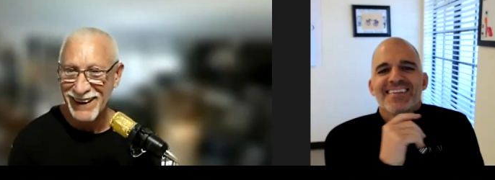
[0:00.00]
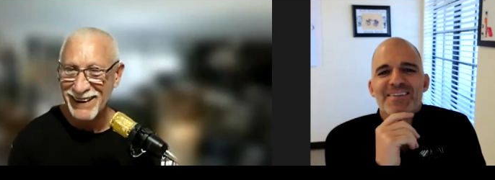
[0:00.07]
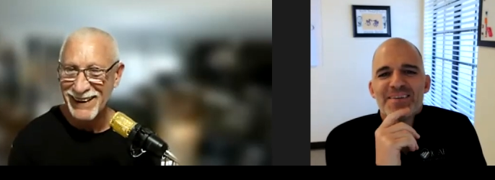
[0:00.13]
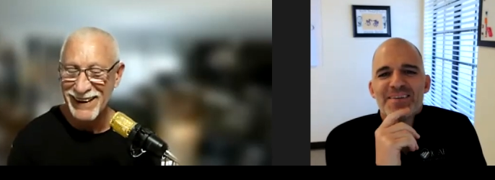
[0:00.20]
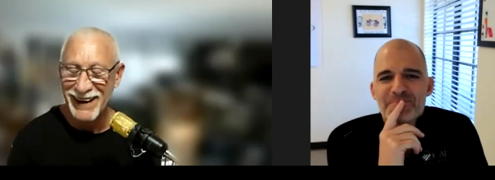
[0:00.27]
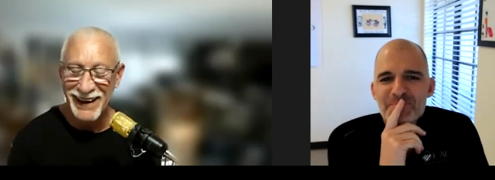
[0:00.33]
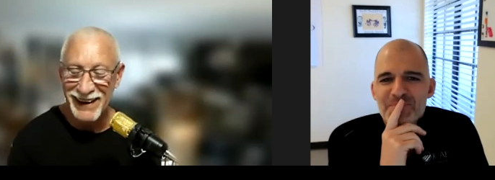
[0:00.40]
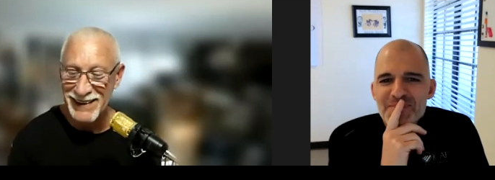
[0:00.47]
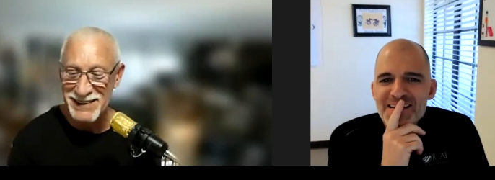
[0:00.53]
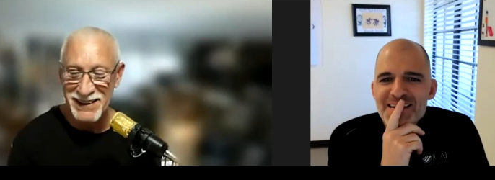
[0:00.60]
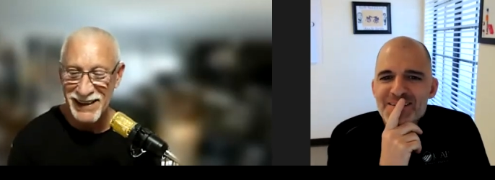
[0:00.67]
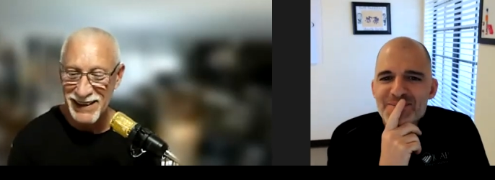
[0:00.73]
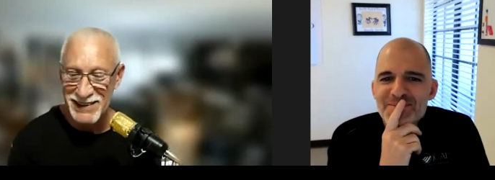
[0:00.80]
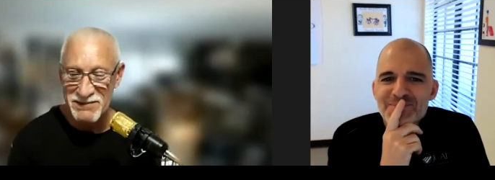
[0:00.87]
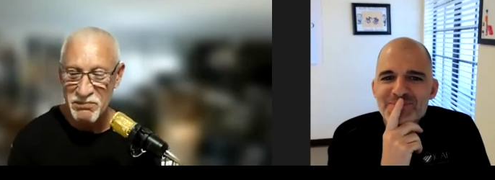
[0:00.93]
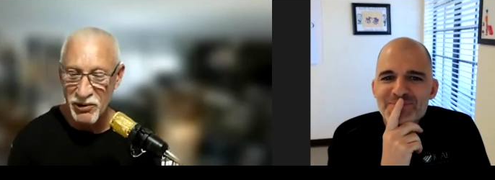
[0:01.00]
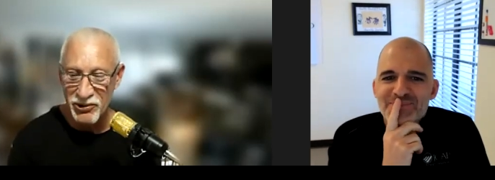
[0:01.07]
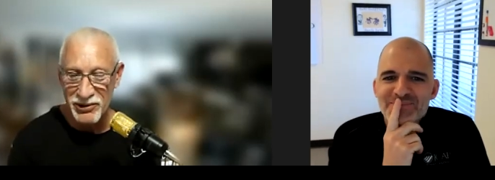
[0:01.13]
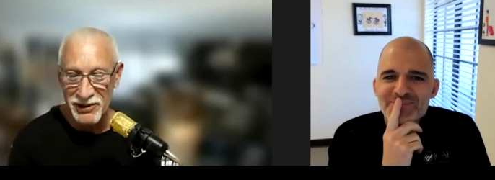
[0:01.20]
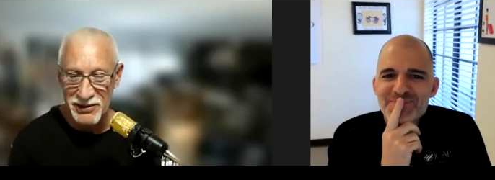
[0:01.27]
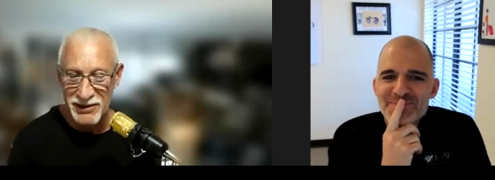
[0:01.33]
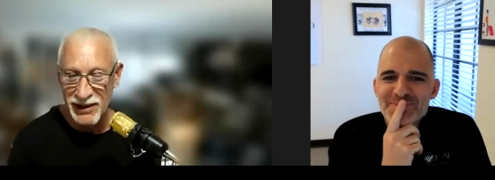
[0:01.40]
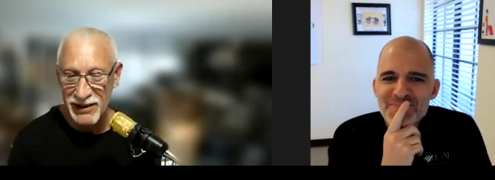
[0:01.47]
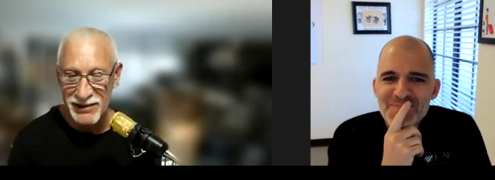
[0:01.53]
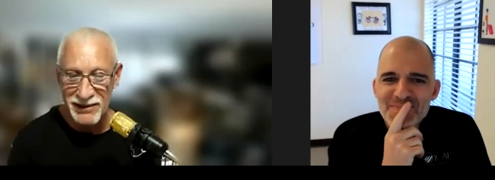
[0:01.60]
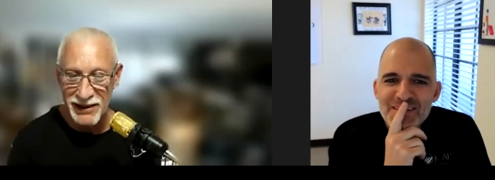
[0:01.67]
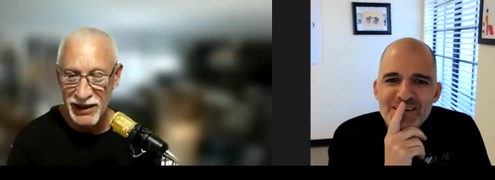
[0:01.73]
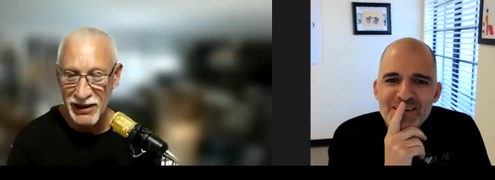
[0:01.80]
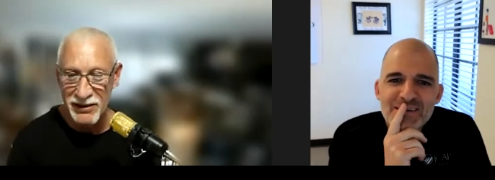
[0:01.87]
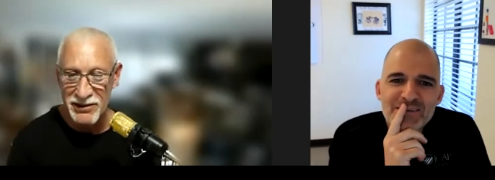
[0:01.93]
Speaker 1: Yeah, it is. It is broken. You, you
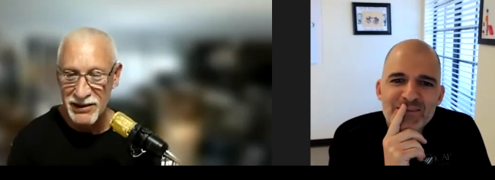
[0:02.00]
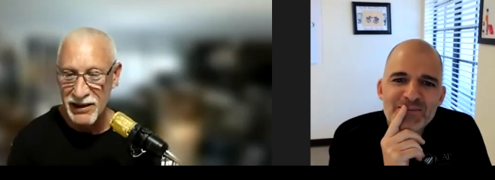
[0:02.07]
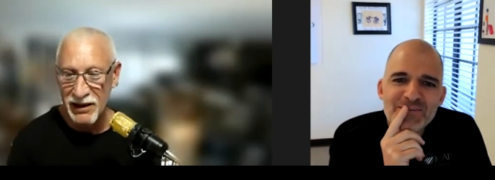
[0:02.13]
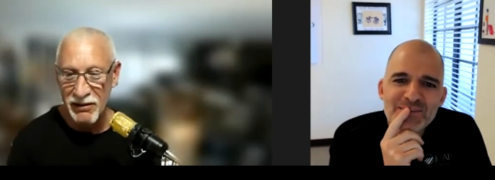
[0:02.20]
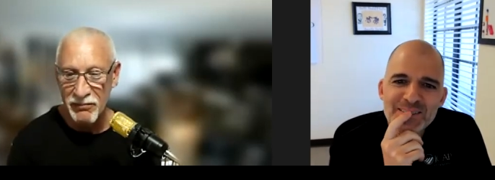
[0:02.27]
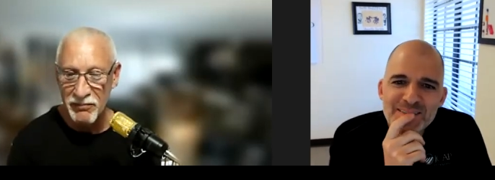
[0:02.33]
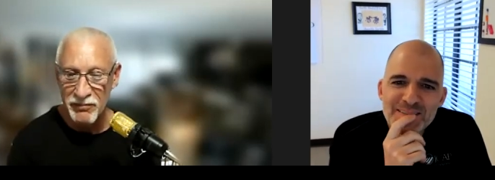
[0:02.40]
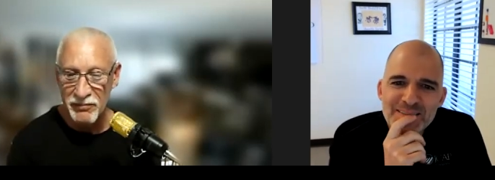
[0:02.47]
gotta. You gotta